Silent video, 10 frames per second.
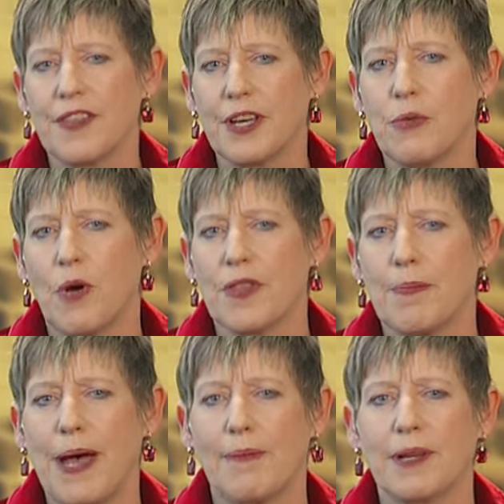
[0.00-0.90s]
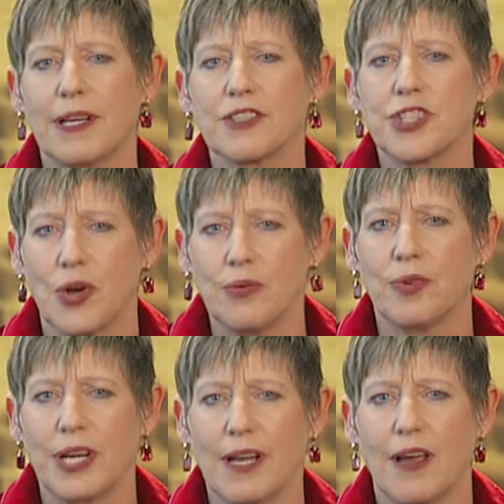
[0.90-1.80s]
I think what the public don't
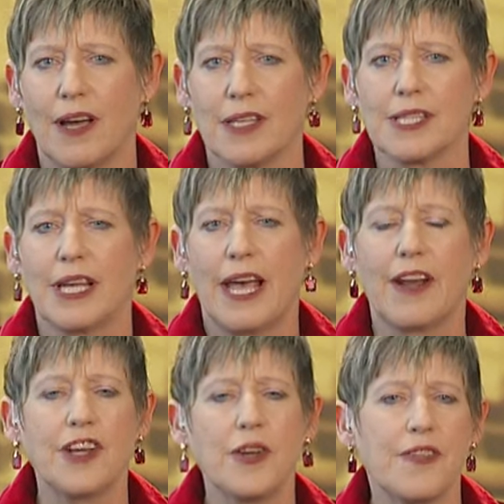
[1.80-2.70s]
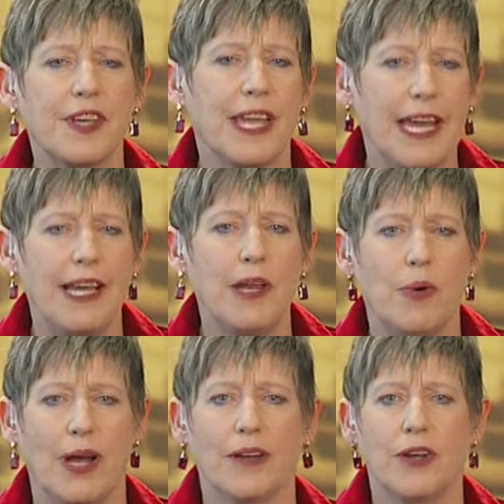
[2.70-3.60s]
realise, and I don't think
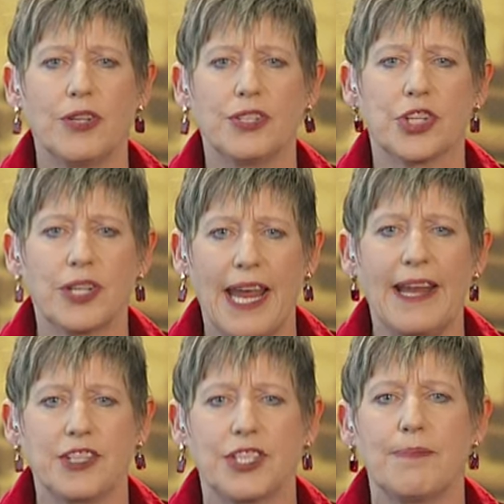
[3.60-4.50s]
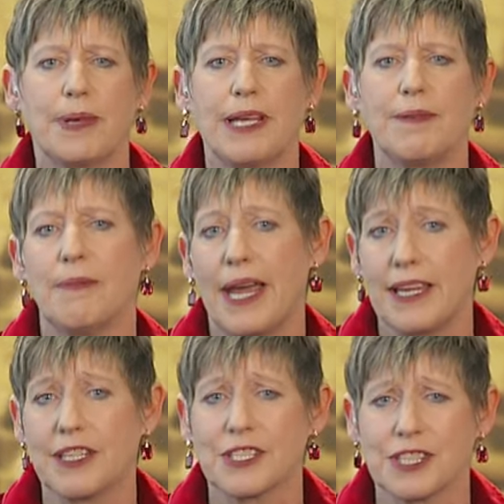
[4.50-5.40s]
anyone who should actually be
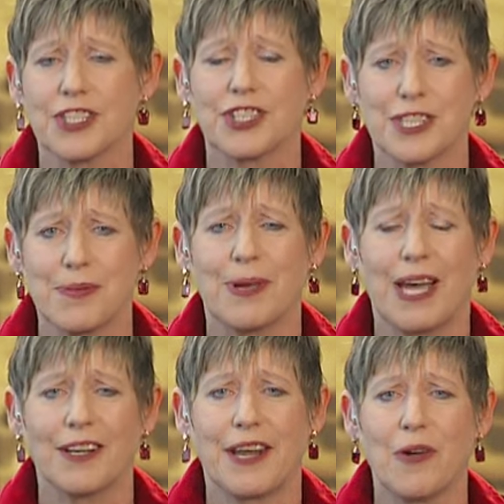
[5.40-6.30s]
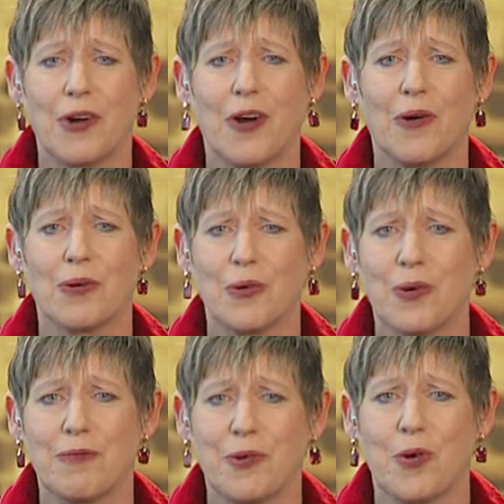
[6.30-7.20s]
making decisions about alcohol law
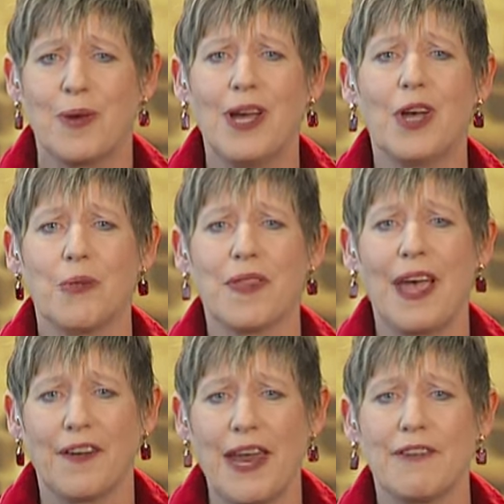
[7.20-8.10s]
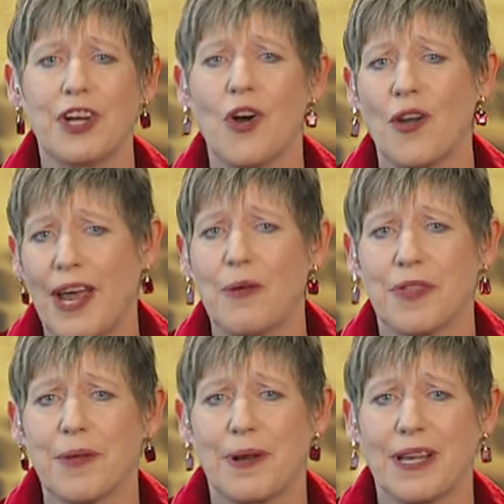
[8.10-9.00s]
reform without having gone out
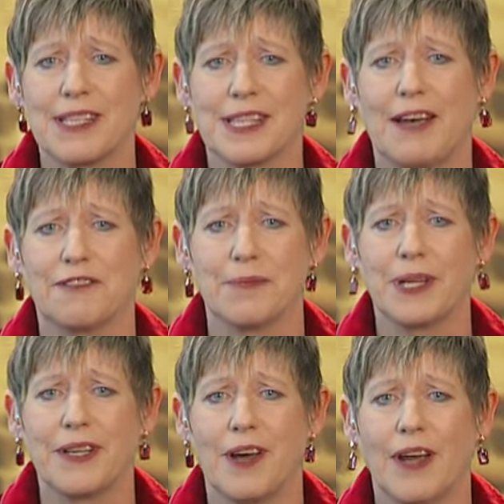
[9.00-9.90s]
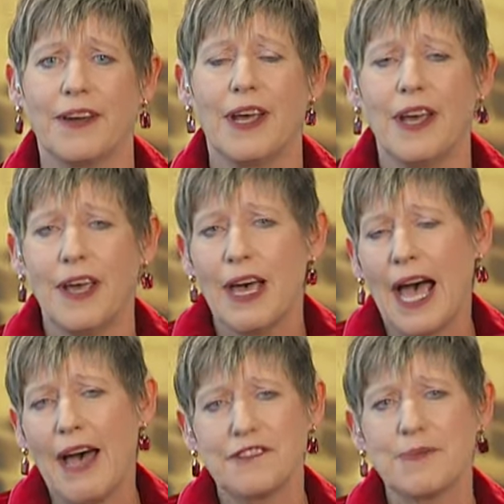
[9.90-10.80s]
with the police after midnight.
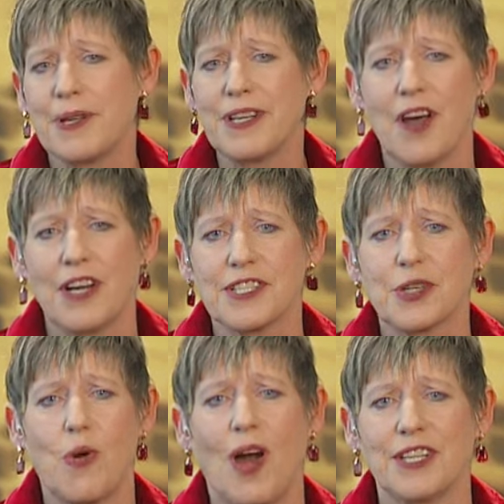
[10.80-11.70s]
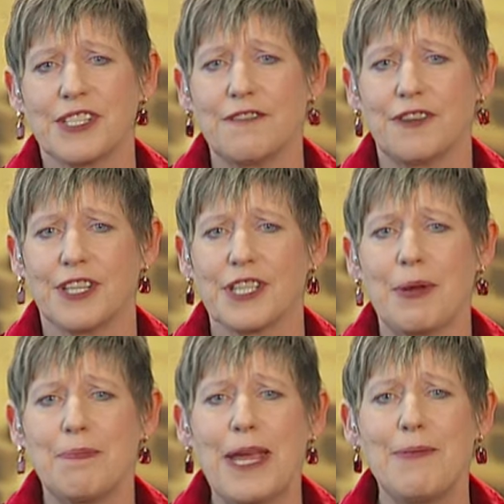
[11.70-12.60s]
After midnight is quite different. I
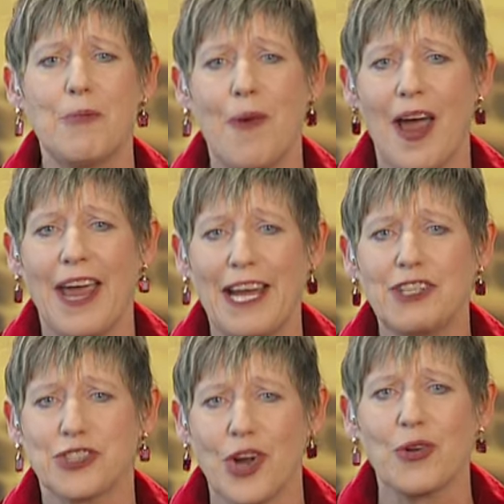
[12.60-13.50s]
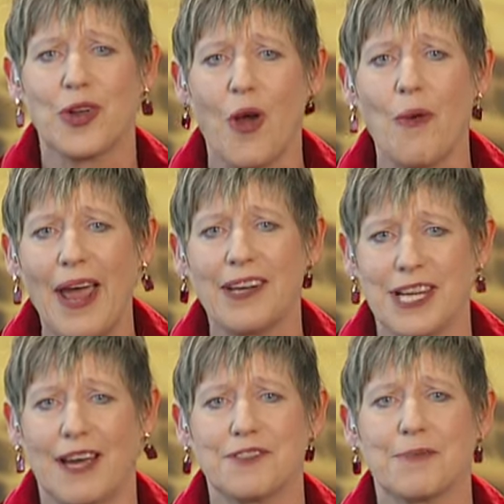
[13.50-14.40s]
mean, people my age don't go out
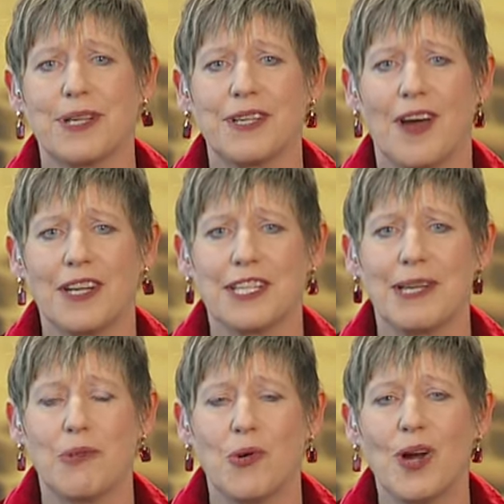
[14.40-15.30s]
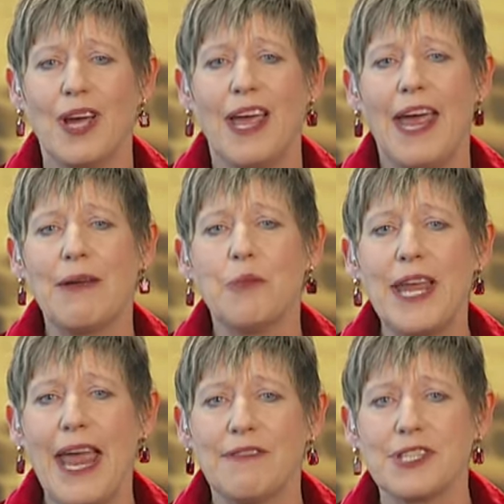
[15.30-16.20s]
after midnight anymore, and
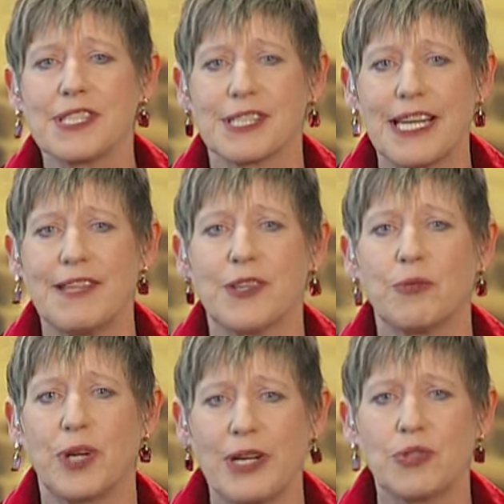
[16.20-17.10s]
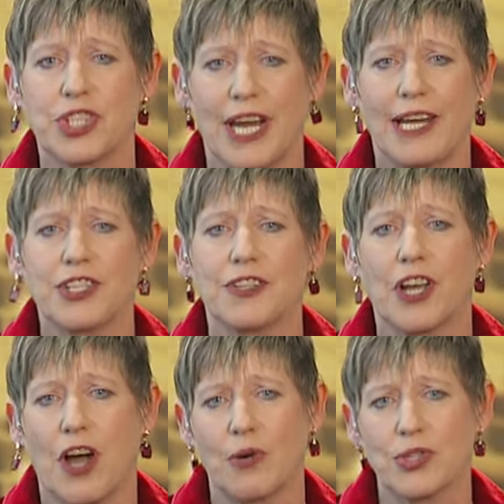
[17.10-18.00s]
we haven't seen the real change in the
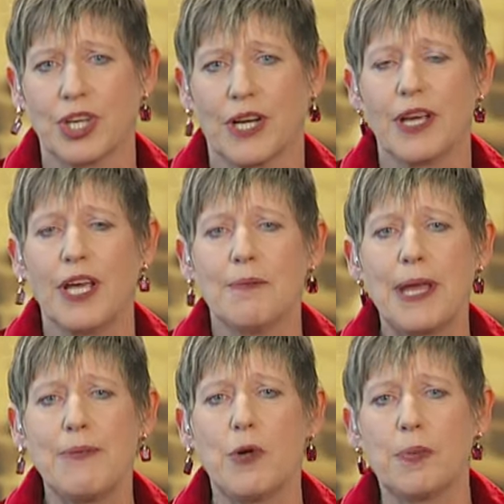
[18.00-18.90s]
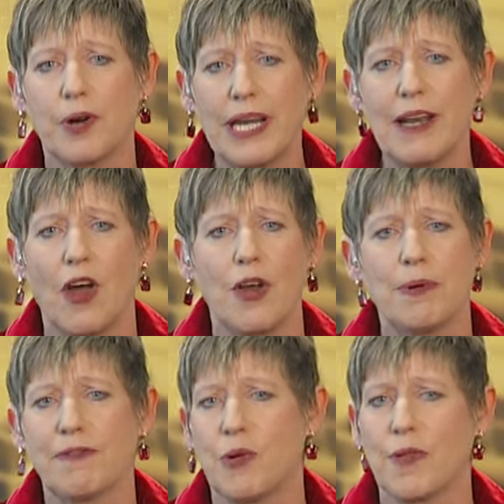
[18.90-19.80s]
culture. People preload
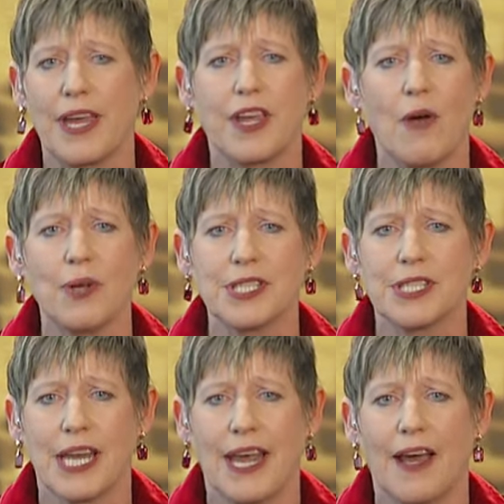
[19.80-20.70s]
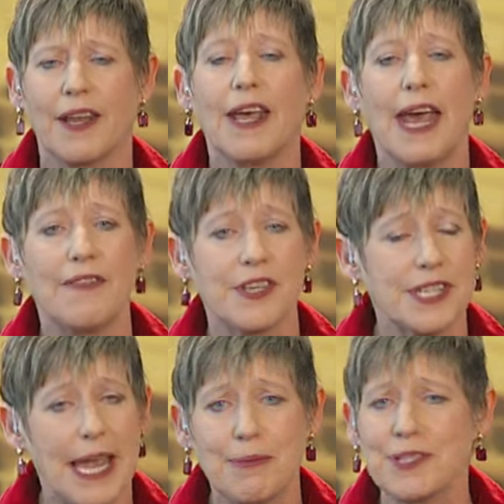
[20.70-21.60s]
before they go into town, and
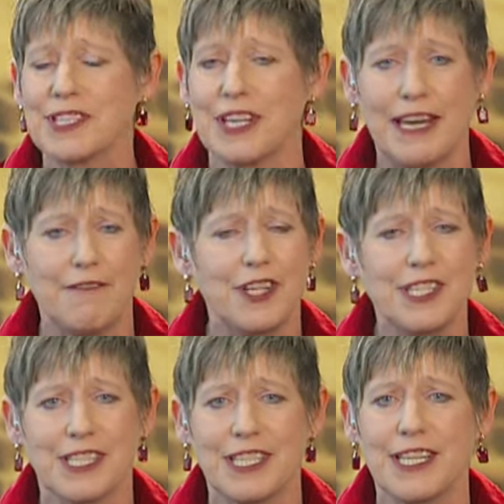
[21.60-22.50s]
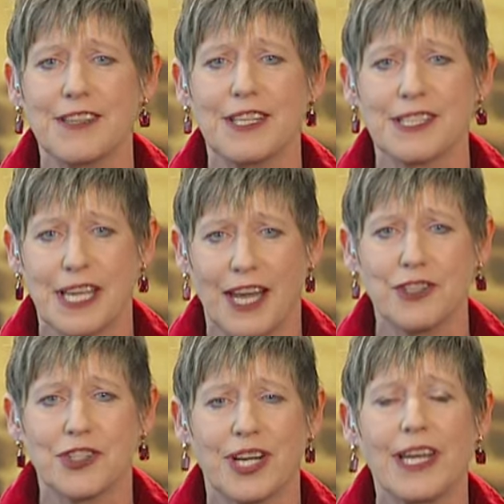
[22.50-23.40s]
this happens in every city in this
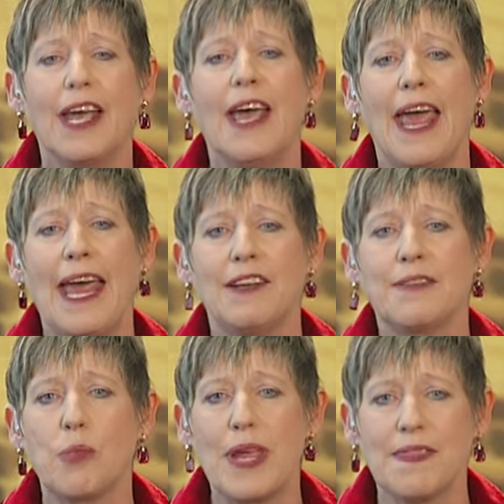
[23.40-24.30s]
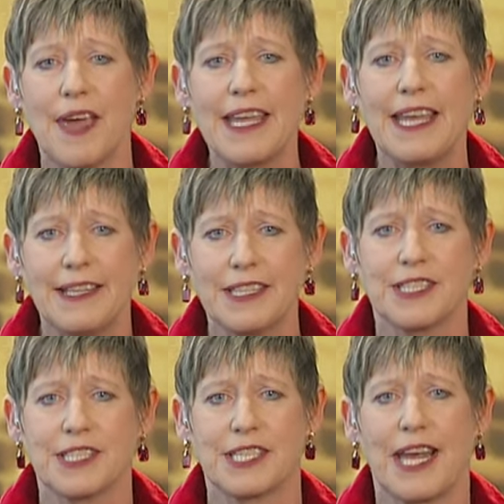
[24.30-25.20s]
country, and when they get
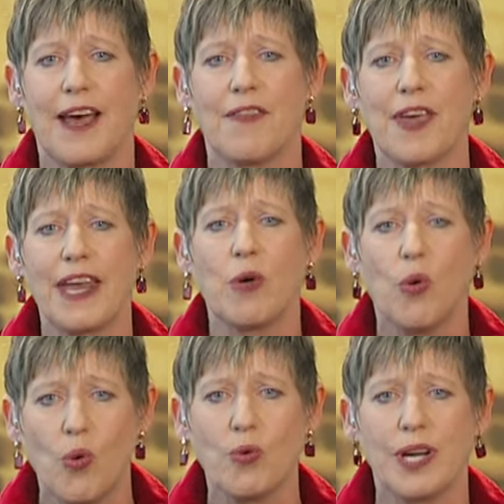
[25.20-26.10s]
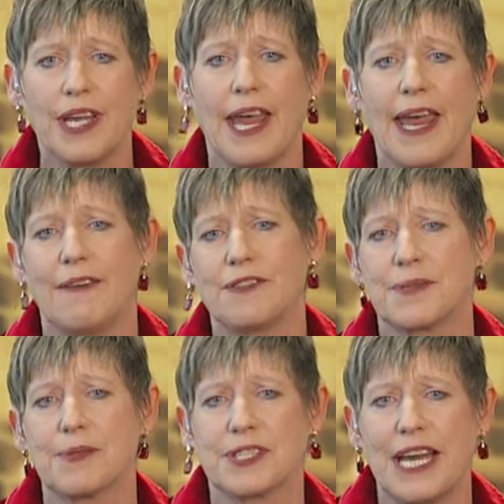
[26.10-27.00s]
into town, they already have
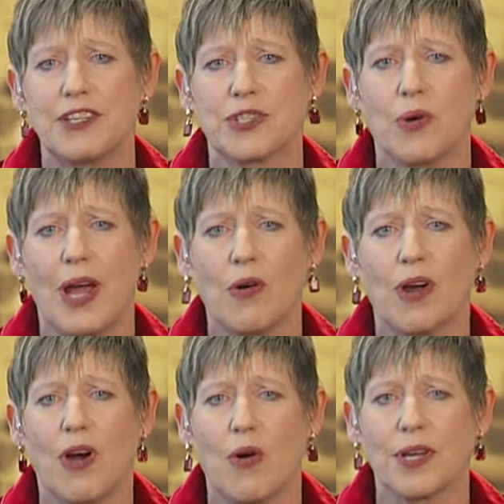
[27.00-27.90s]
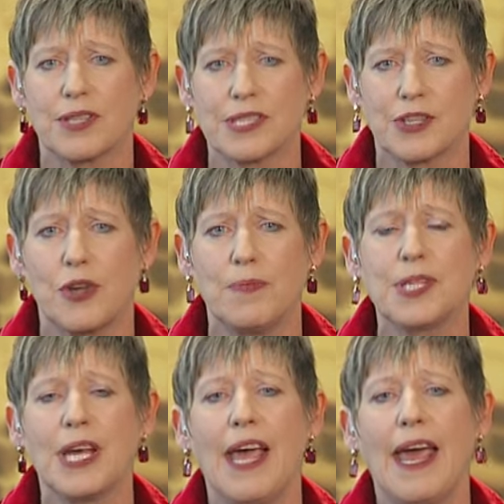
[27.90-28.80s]
substantial alcohol
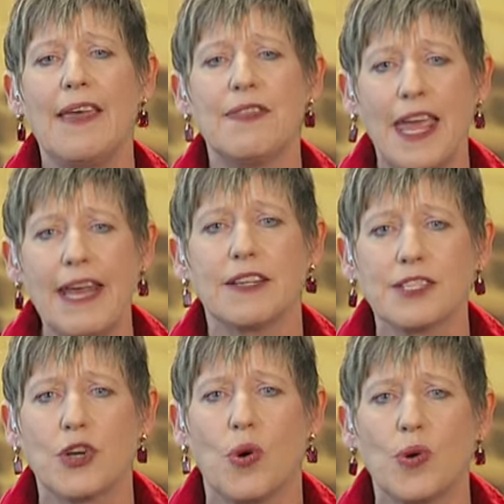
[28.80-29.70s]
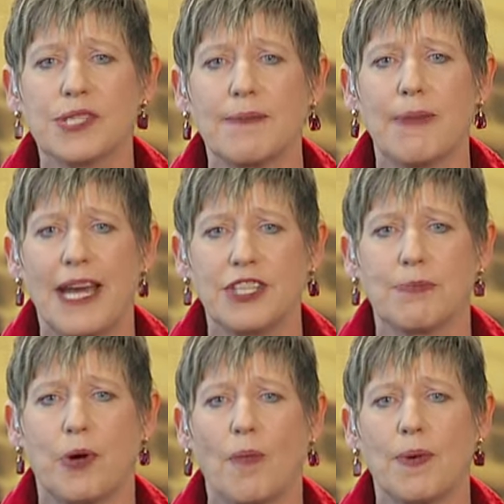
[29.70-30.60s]
consumed, and that is causing major
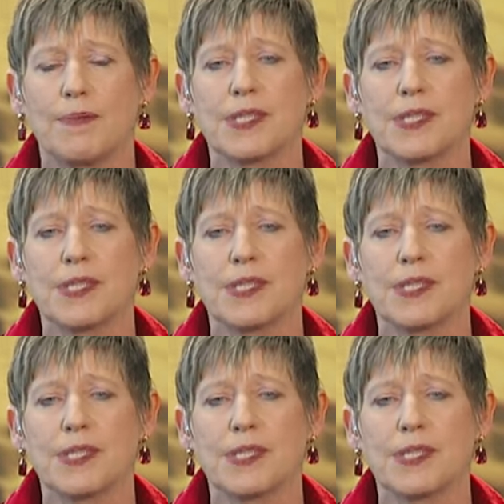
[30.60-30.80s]
problems.